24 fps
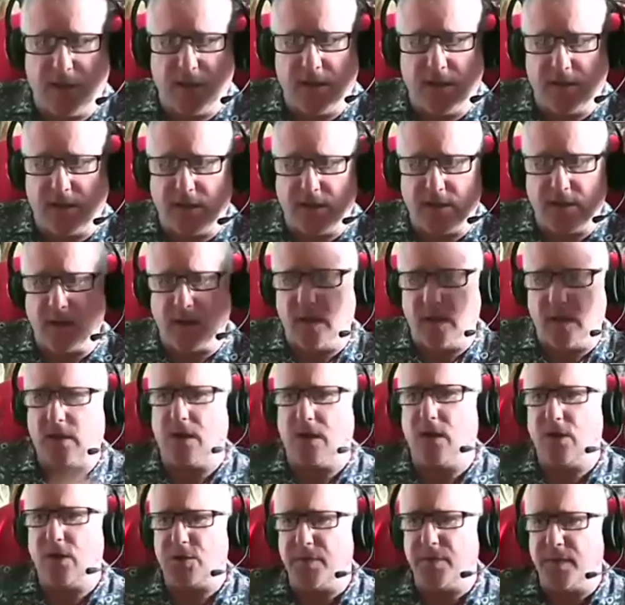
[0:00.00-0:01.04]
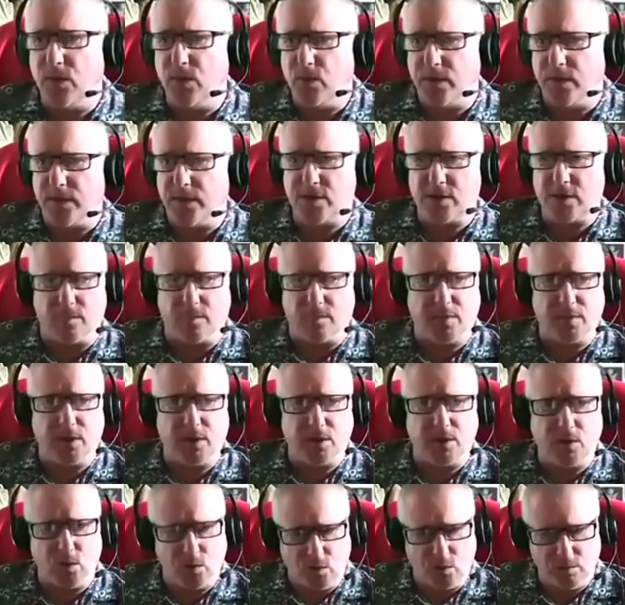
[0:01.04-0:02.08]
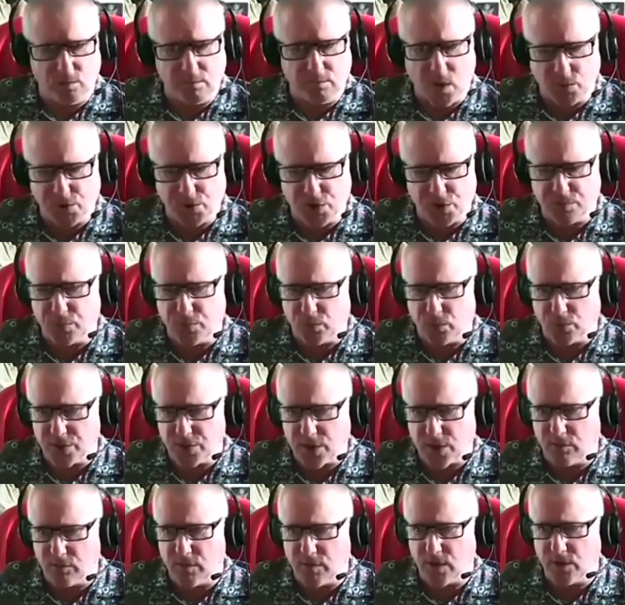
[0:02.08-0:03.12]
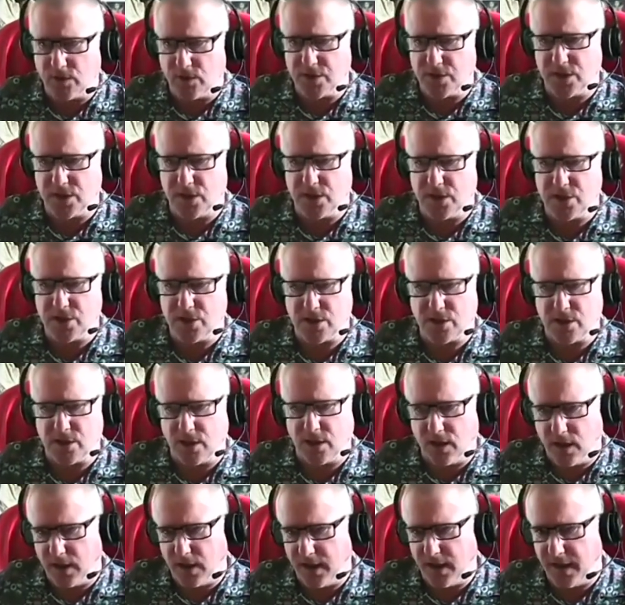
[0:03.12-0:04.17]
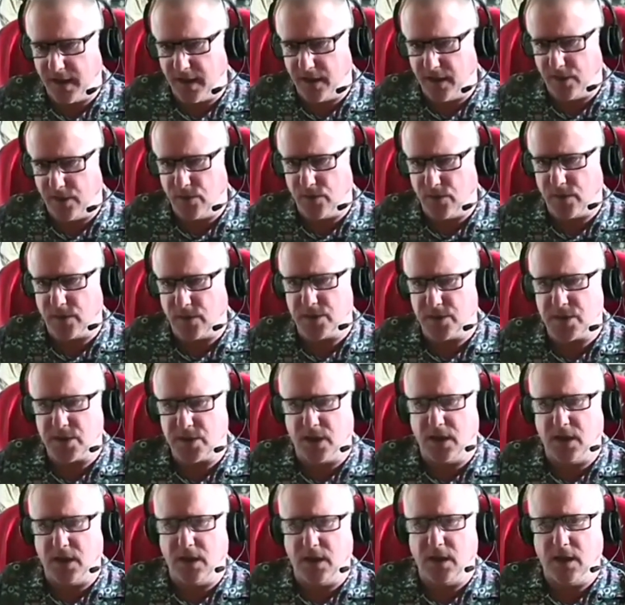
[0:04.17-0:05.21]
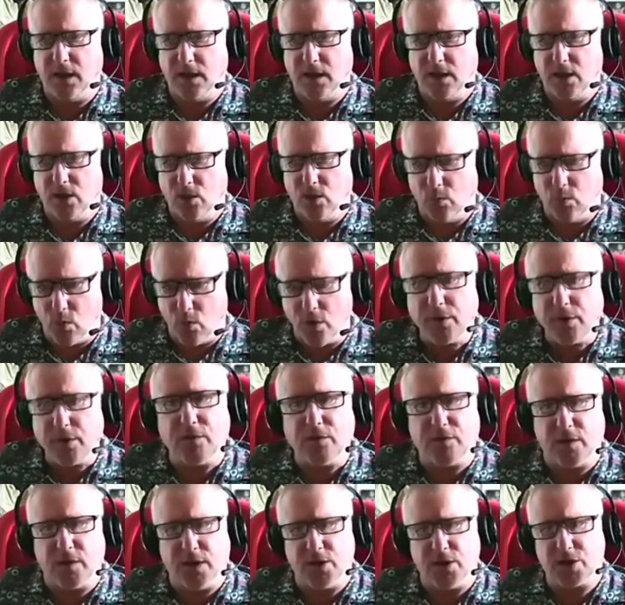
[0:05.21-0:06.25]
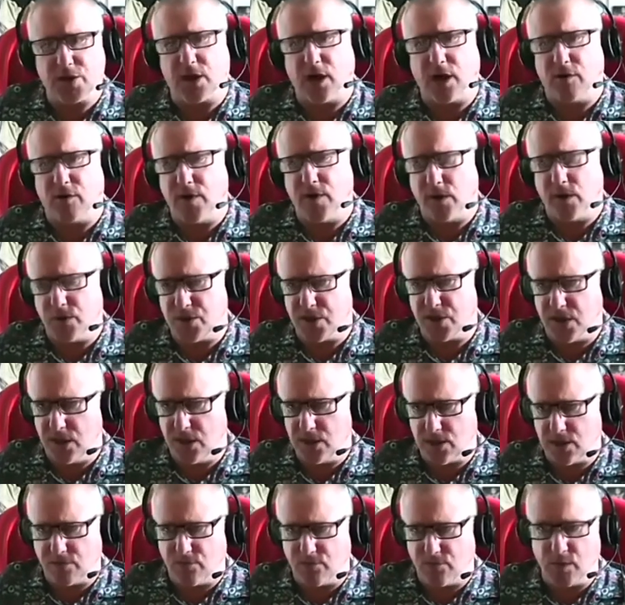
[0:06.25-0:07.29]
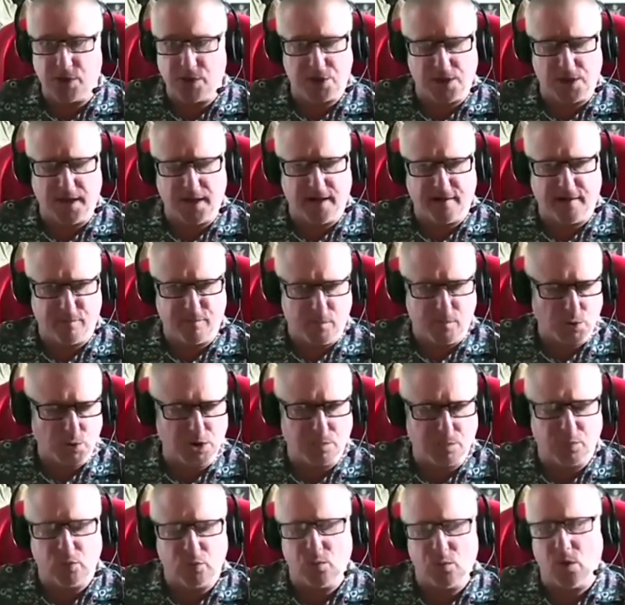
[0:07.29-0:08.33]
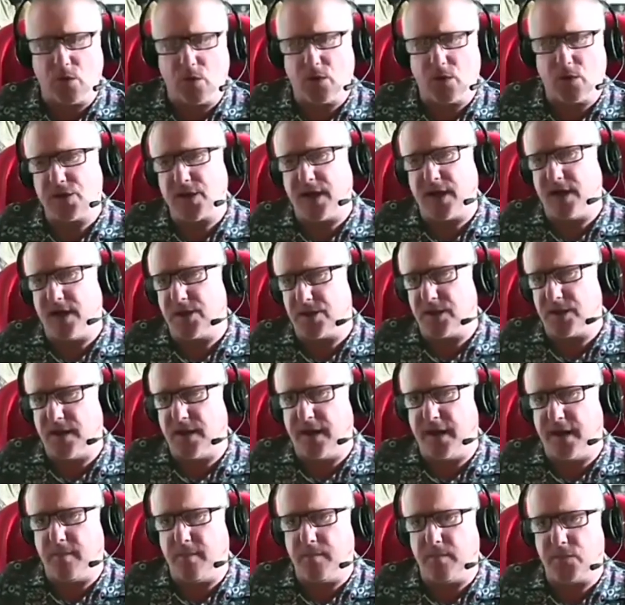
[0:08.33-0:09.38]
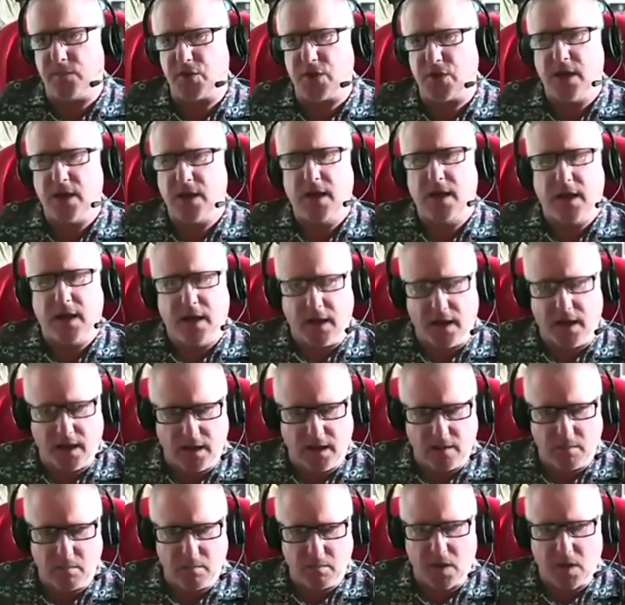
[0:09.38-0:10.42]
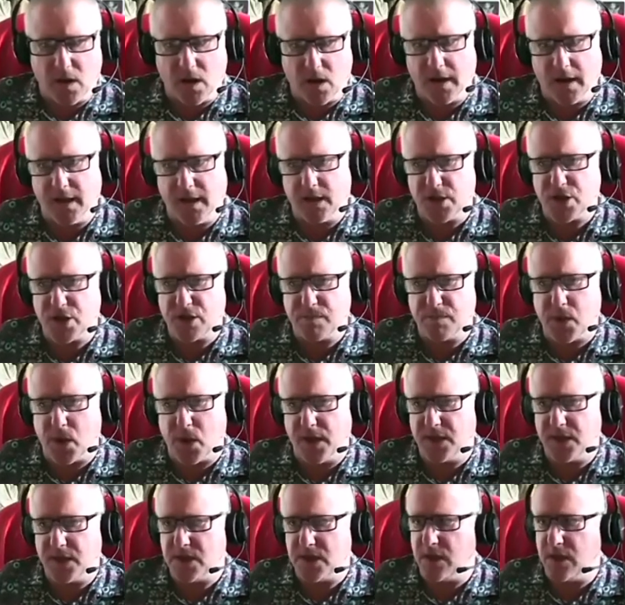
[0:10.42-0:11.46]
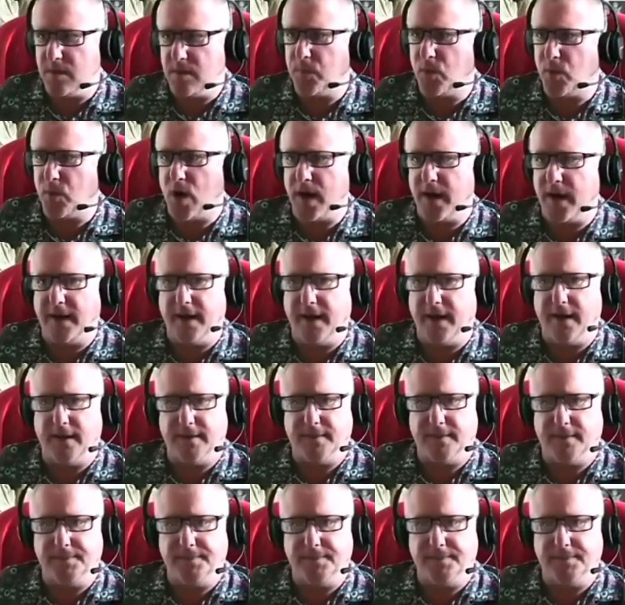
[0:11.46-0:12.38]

they diagnosed me with something called multiple sclerosis. Here you can see one of these scleroses, of which I have multiple ones, hence the names, in my spicy brain.